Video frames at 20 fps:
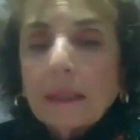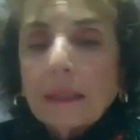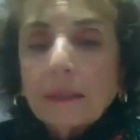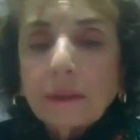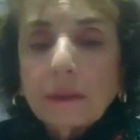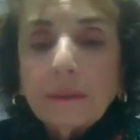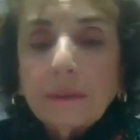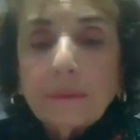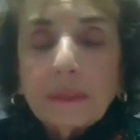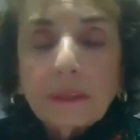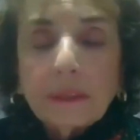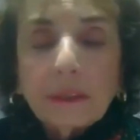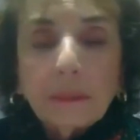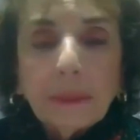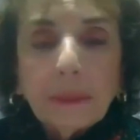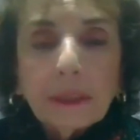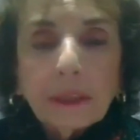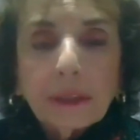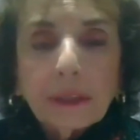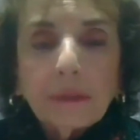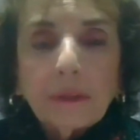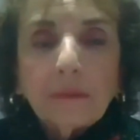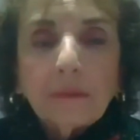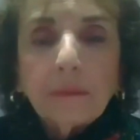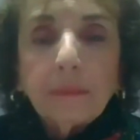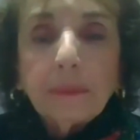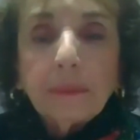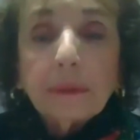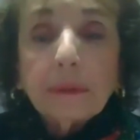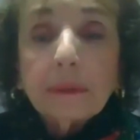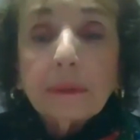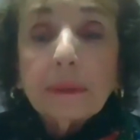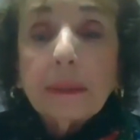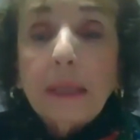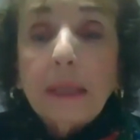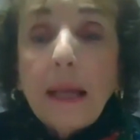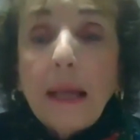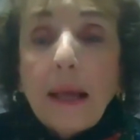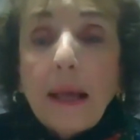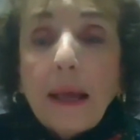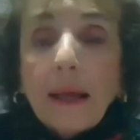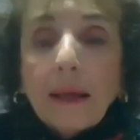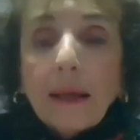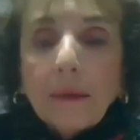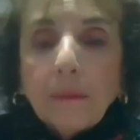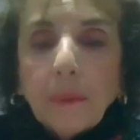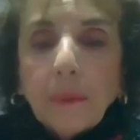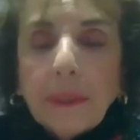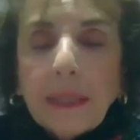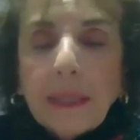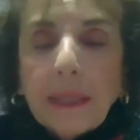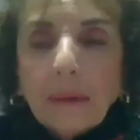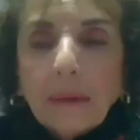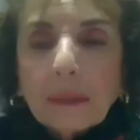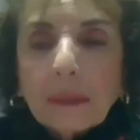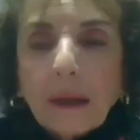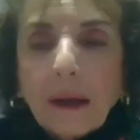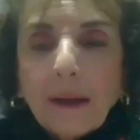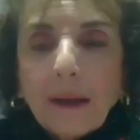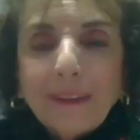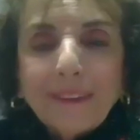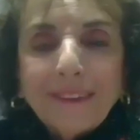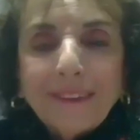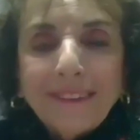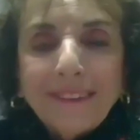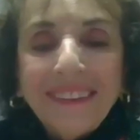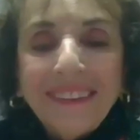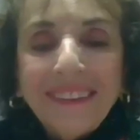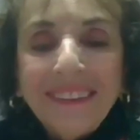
actually if there's a picture of it because without color